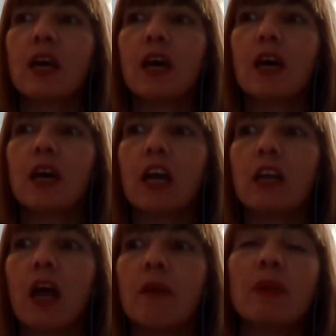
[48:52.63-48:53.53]

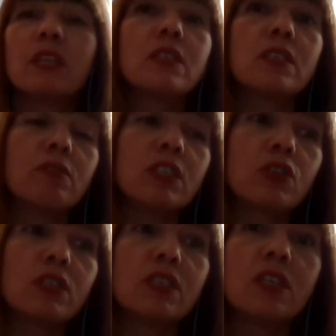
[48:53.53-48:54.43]
and ministers are
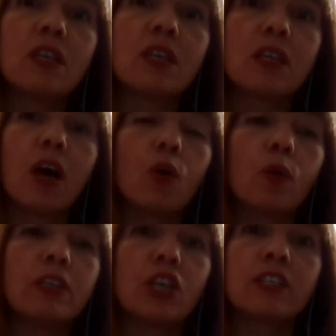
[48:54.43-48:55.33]
interested in the
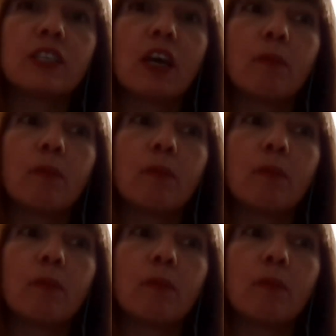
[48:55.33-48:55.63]
whole agenda.